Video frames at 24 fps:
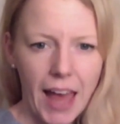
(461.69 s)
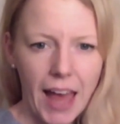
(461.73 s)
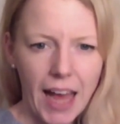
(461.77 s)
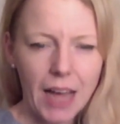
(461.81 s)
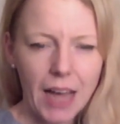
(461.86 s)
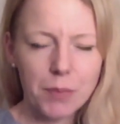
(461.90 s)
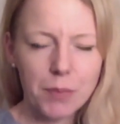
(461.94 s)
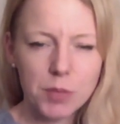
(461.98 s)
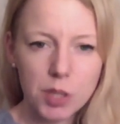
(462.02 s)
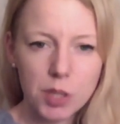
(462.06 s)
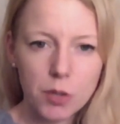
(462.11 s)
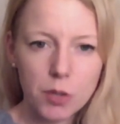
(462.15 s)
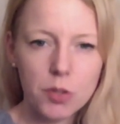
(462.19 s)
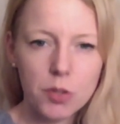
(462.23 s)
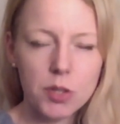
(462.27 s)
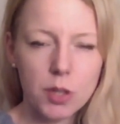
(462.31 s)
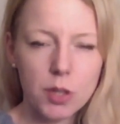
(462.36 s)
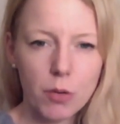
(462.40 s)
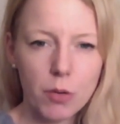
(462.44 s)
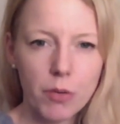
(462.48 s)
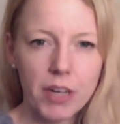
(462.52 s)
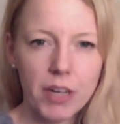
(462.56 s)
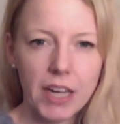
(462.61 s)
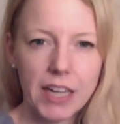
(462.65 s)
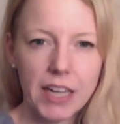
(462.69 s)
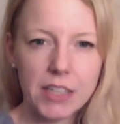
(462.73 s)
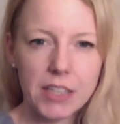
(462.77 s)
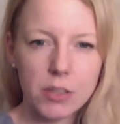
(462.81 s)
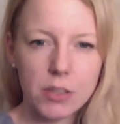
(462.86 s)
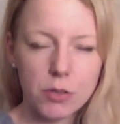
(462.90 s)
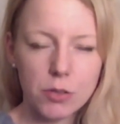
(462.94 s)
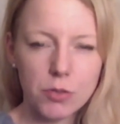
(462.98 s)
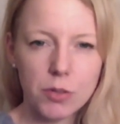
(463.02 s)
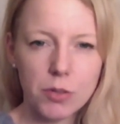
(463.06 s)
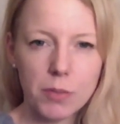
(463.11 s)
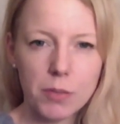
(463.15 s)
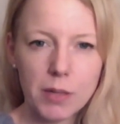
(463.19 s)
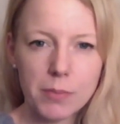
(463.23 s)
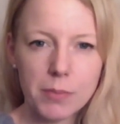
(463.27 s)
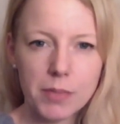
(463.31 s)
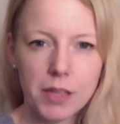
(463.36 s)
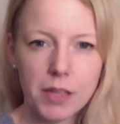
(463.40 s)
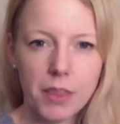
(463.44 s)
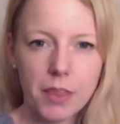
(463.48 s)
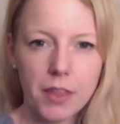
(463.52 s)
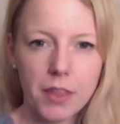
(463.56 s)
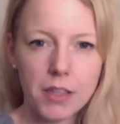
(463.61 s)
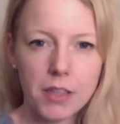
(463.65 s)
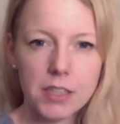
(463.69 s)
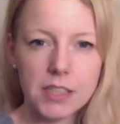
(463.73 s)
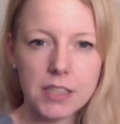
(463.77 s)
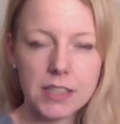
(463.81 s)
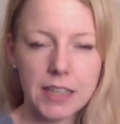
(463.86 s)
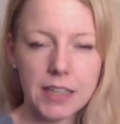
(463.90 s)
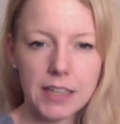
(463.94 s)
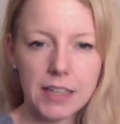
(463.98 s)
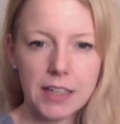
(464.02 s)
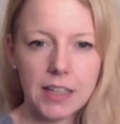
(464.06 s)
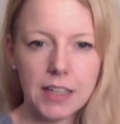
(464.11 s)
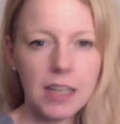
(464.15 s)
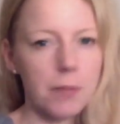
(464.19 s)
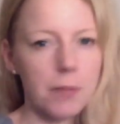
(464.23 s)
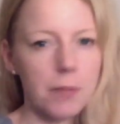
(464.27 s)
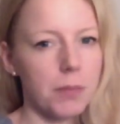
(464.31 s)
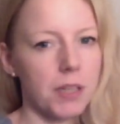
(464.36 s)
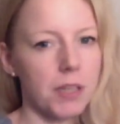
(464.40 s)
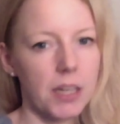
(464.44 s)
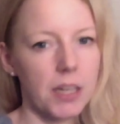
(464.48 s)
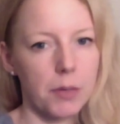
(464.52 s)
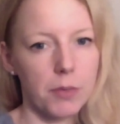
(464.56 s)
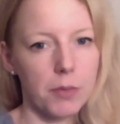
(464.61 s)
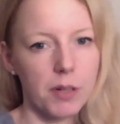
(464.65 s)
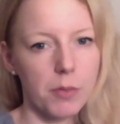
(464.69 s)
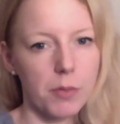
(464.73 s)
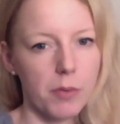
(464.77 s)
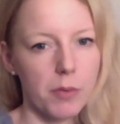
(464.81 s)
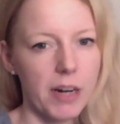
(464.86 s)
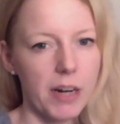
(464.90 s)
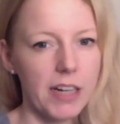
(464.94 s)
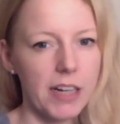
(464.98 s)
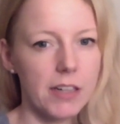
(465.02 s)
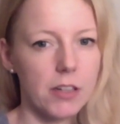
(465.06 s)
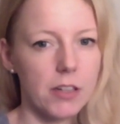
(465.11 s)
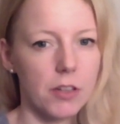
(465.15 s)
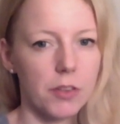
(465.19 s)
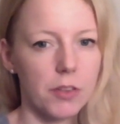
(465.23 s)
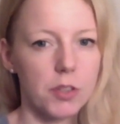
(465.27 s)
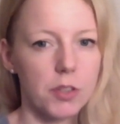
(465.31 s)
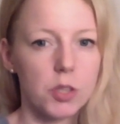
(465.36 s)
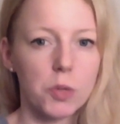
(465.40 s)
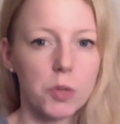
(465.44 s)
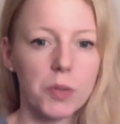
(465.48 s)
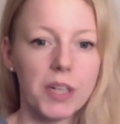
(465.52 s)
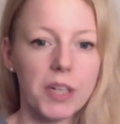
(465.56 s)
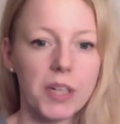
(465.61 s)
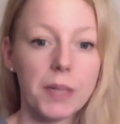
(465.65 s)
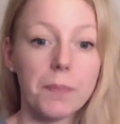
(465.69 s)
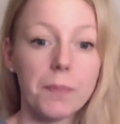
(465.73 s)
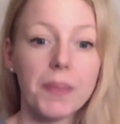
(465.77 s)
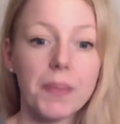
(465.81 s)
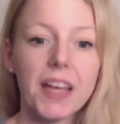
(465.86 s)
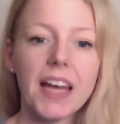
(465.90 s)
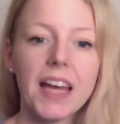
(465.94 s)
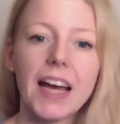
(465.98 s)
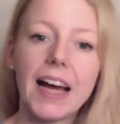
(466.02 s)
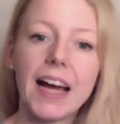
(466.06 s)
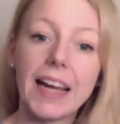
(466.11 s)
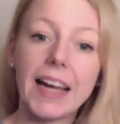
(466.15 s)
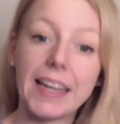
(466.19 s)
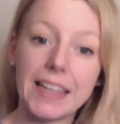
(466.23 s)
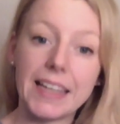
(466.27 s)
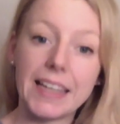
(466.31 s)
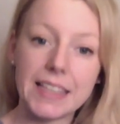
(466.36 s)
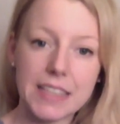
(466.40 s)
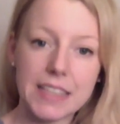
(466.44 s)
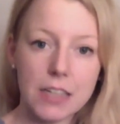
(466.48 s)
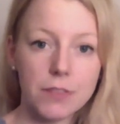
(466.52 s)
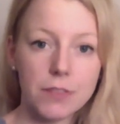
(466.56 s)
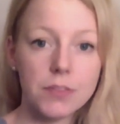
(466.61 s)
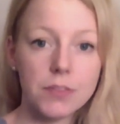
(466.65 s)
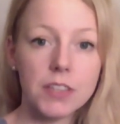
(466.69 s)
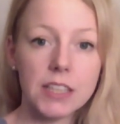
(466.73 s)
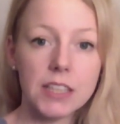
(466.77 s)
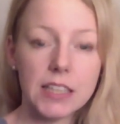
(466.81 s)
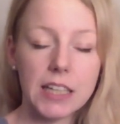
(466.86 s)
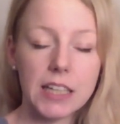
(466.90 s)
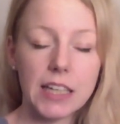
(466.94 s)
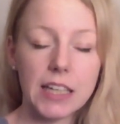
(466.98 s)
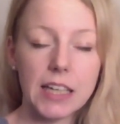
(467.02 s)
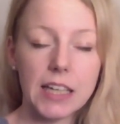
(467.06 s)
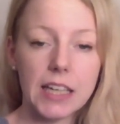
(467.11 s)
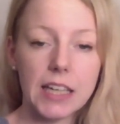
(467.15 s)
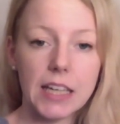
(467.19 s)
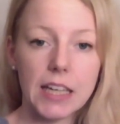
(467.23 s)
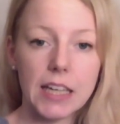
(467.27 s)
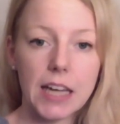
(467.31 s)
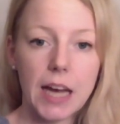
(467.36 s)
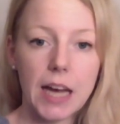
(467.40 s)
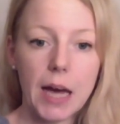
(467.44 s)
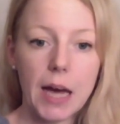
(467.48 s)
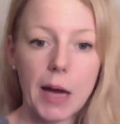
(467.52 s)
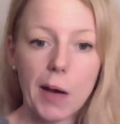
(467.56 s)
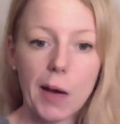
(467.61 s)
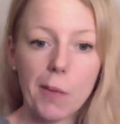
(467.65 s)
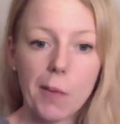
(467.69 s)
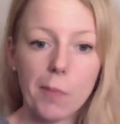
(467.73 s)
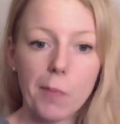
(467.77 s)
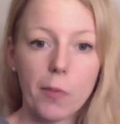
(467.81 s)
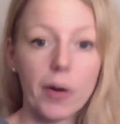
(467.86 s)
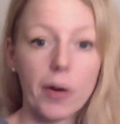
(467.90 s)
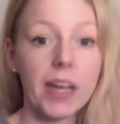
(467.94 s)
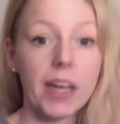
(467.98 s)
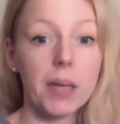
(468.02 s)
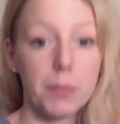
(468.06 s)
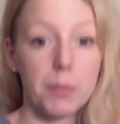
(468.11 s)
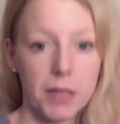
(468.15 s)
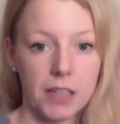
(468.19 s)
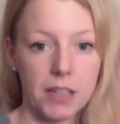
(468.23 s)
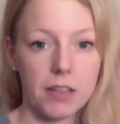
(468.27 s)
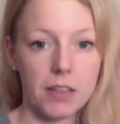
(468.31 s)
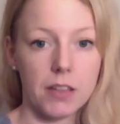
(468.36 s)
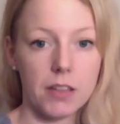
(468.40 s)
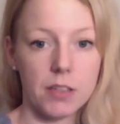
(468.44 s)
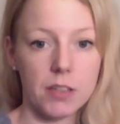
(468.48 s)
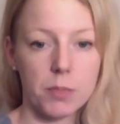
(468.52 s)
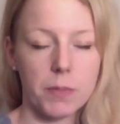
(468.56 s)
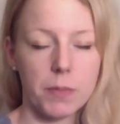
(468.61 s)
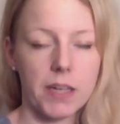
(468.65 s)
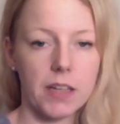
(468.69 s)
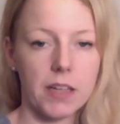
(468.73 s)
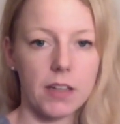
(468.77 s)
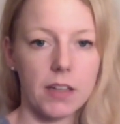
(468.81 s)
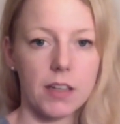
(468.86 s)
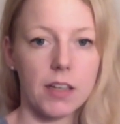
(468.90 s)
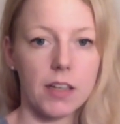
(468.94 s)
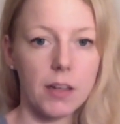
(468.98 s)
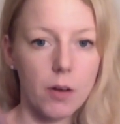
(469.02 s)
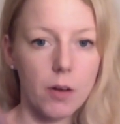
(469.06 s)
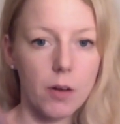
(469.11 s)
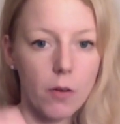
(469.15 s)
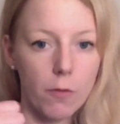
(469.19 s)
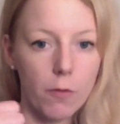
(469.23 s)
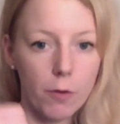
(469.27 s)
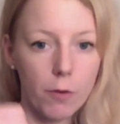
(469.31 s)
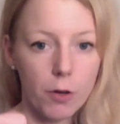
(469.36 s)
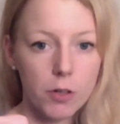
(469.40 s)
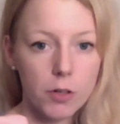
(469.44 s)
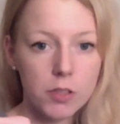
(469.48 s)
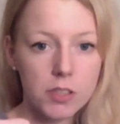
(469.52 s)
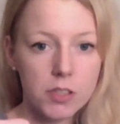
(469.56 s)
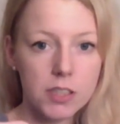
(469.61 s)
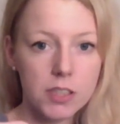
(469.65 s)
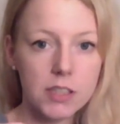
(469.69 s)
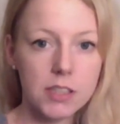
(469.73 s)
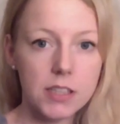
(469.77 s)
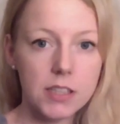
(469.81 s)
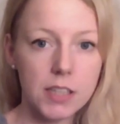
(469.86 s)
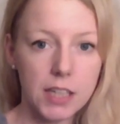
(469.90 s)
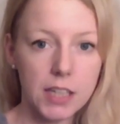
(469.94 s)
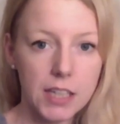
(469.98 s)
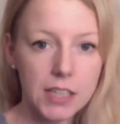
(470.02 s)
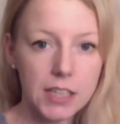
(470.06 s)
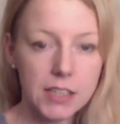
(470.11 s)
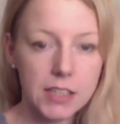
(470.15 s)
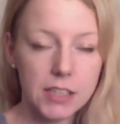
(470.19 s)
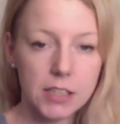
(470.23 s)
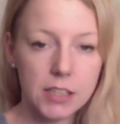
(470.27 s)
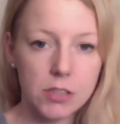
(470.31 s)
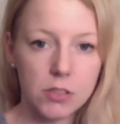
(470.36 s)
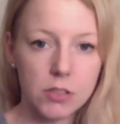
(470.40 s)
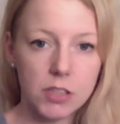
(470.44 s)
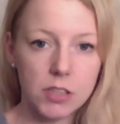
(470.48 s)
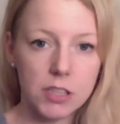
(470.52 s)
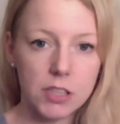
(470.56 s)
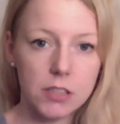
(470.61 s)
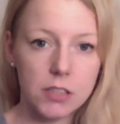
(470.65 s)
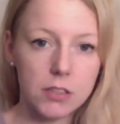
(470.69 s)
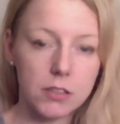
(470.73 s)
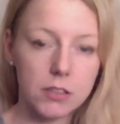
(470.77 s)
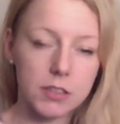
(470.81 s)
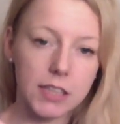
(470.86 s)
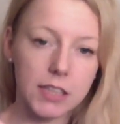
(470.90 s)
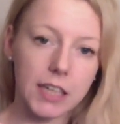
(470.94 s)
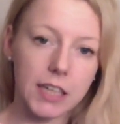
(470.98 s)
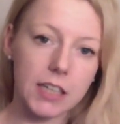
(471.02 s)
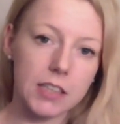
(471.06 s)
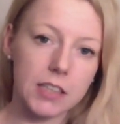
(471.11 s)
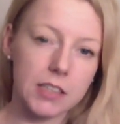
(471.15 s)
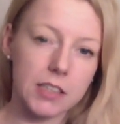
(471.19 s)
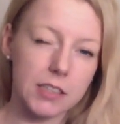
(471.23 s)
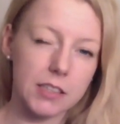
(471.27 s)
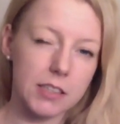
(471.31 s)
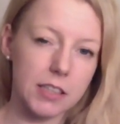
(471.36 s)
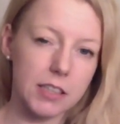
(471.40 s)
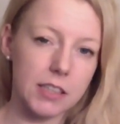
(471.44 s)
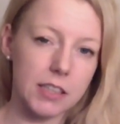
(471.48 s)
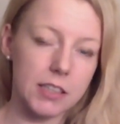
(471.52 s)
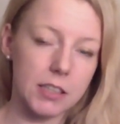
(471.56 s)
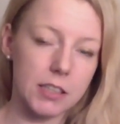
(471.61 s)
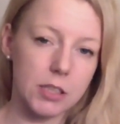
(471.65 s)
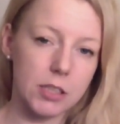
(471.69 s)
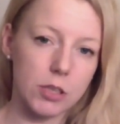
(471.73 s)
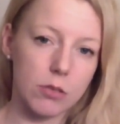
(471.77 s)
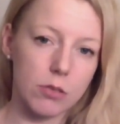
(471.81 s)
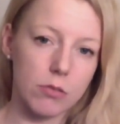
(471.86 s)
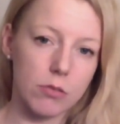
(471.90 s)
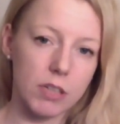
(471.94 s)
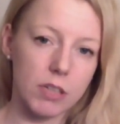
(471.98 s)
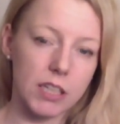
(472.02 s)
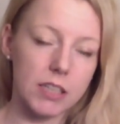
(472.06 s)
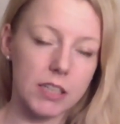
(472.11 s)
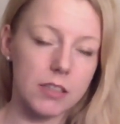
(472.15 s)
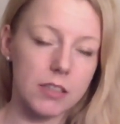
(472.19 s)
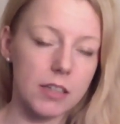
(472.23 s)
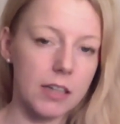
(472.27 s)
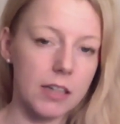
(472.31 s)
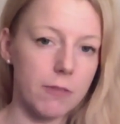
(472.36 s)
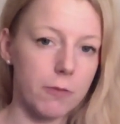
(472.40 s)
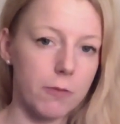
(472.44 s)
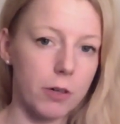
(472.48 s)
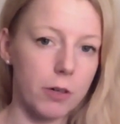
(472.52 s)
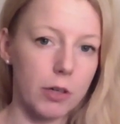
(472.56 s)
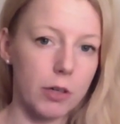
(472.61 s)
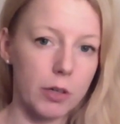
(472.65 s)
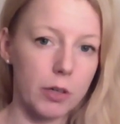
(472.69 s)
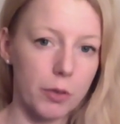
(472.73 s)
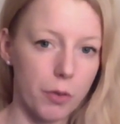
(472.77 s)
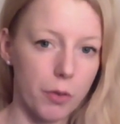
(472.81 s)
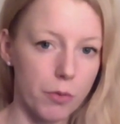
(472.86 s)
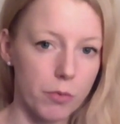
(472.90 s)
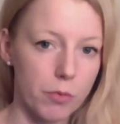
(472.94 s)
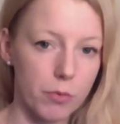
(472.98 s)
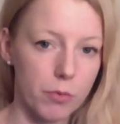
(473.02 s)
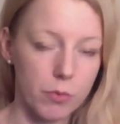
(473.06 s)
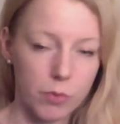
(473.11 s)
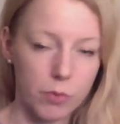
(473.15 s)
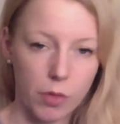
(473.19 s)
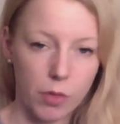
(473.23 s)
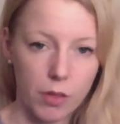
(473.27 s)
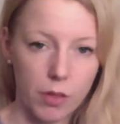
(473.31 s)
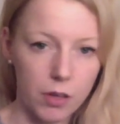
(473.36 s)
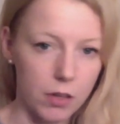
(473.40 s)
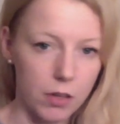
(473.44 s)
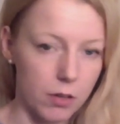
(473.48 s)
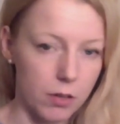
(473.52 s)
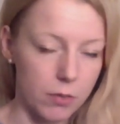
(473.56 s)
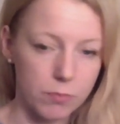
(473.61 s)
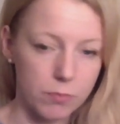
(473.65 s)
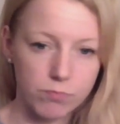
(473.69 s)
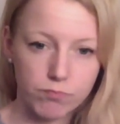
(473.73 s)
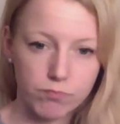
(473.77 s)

I'm so sorry, I don't remember the designer name, but I will write it on the screen. I can definitely recommend this pattern. First, it's easy to knit. Second, it's easy to read and follow the